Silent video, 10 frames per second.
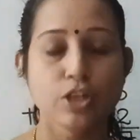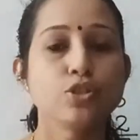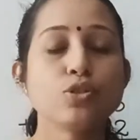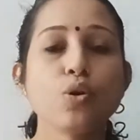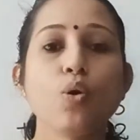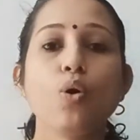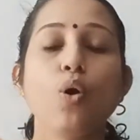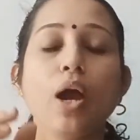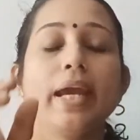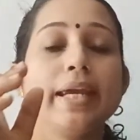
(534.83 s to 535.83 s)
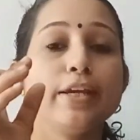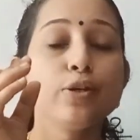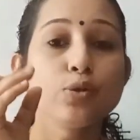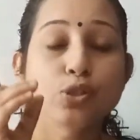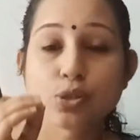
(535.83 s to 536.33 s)
So
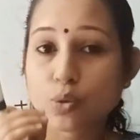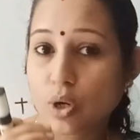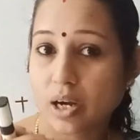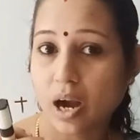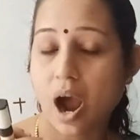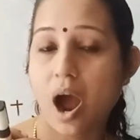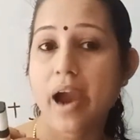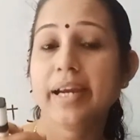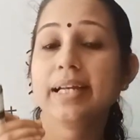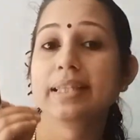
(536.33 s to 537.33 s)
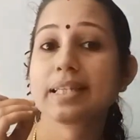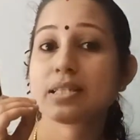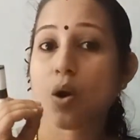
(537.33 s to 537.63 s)
you should write